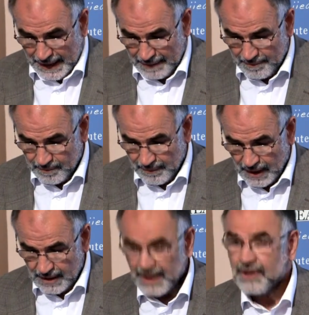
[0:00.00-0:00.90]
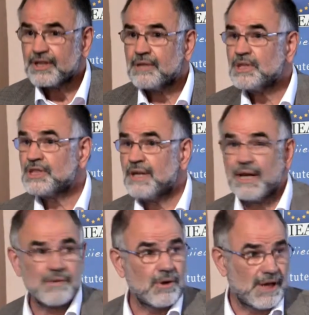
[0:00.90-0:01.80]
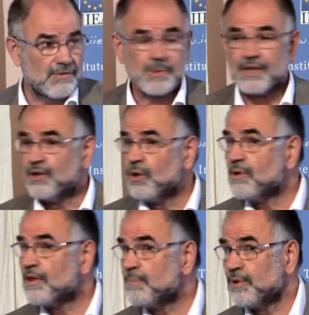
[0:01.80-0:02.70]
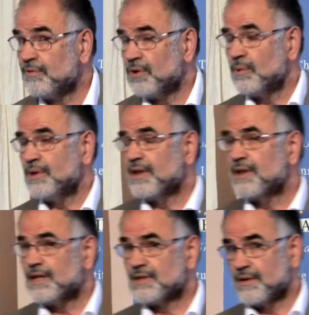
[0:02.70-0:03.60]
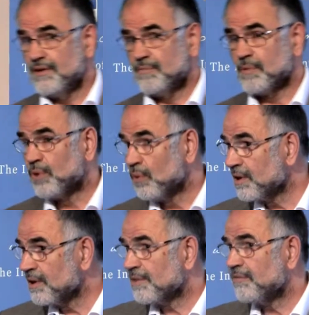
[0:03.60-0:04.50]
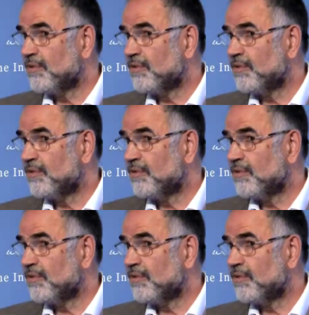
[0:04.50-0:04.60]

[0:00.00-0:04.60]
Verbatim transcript: Now, the Commission, as everybody knows, has put forward its legislative proposals